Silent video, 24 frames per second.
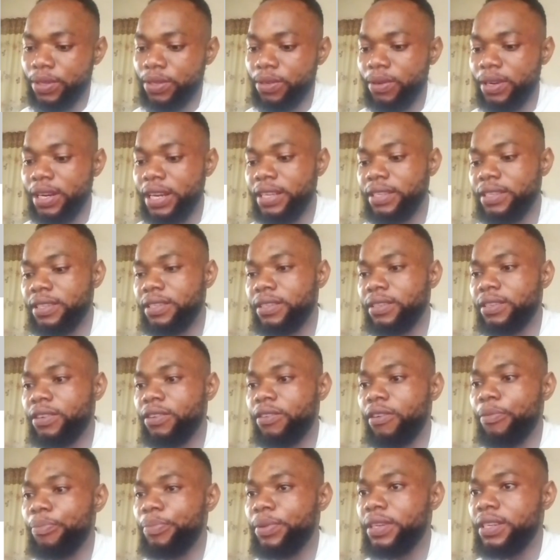So let's
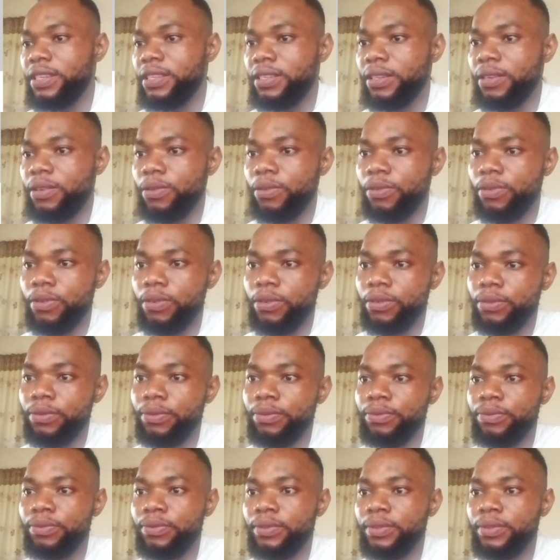copy this logo.